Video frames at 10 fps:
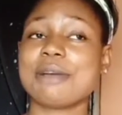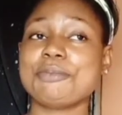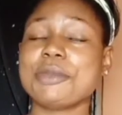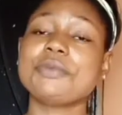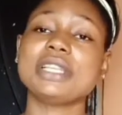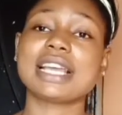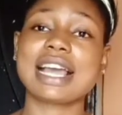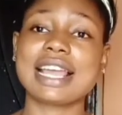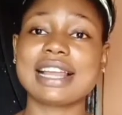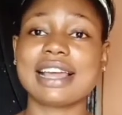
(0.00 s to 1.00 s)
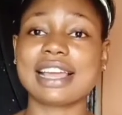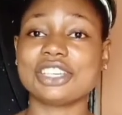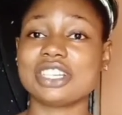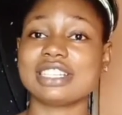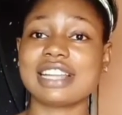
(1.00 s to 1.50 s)
maybe they can get like a
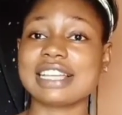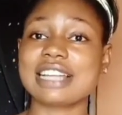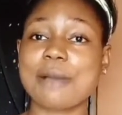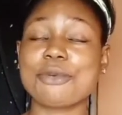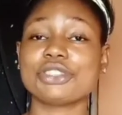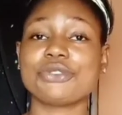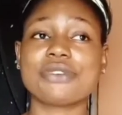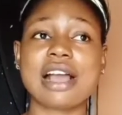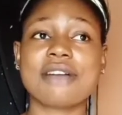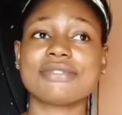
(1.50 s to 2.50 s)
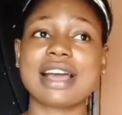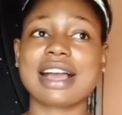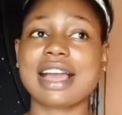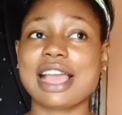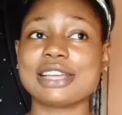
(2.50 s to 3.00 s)
shade lighter, but if you have
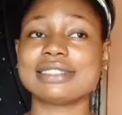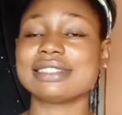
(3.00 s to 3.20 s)
that kind,